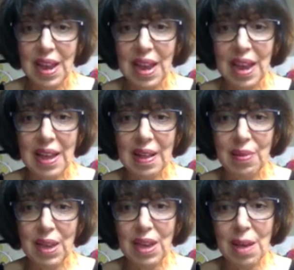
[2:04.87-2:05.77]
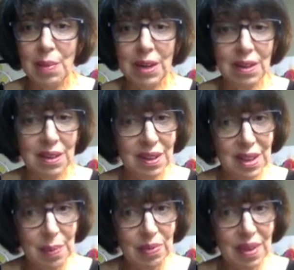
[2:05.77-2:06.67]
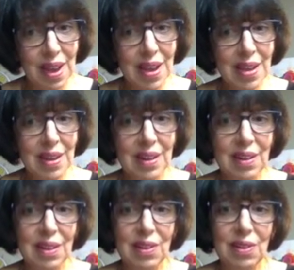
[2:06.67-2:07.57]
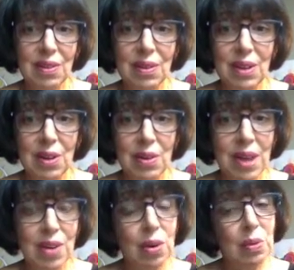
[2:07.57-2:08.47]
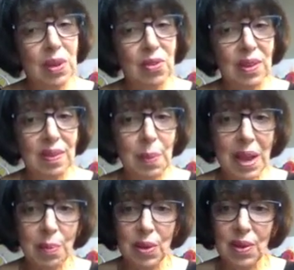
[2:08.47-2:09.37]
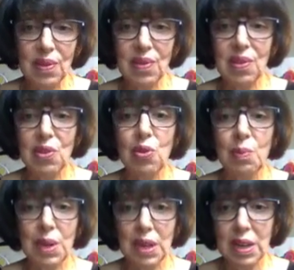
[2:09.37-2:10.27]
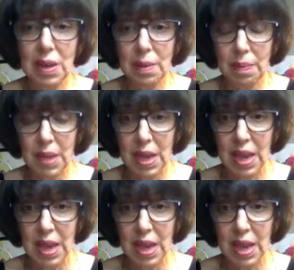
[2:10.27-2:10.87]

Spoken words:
and they come in a little uptight and a little, not knowing what to expect because it's a new medium,